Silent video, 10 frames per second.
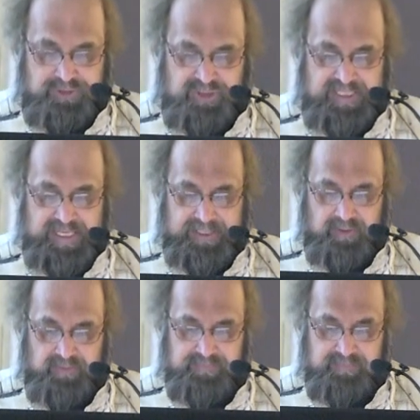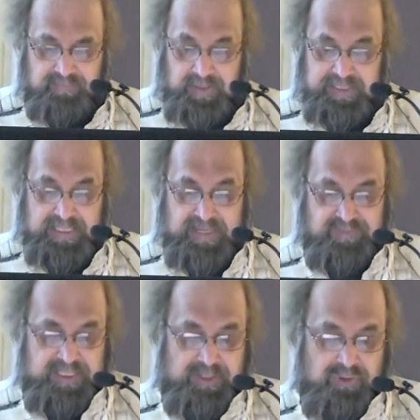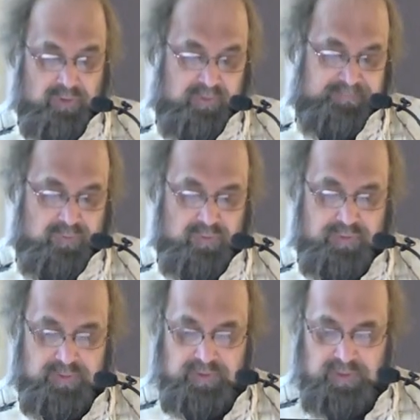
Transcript: sea anchor, and they have to eat cold food.